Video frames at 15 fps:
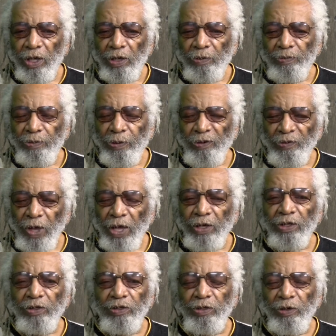
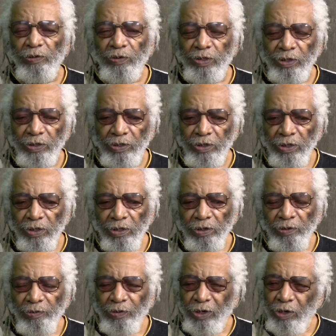providing services
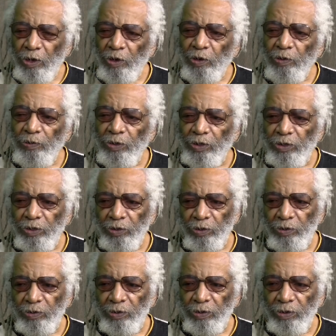for the homeless
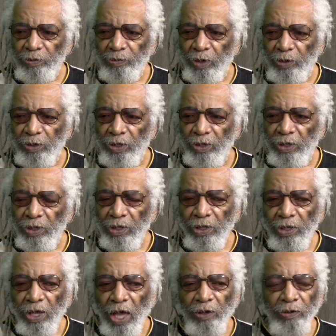children, Bernie.
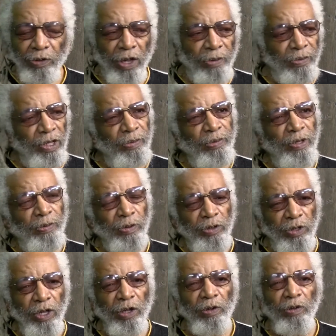I don't know how many people
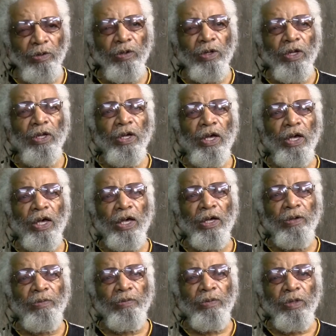know
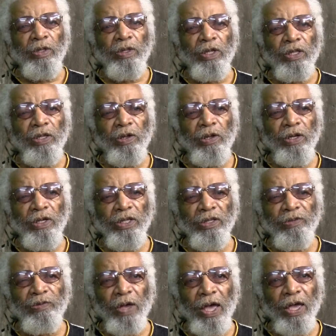that there are at least
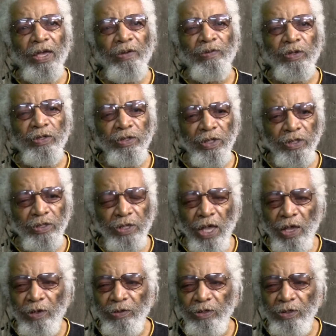5,000 or
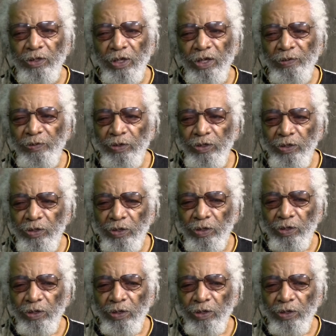6,000 every year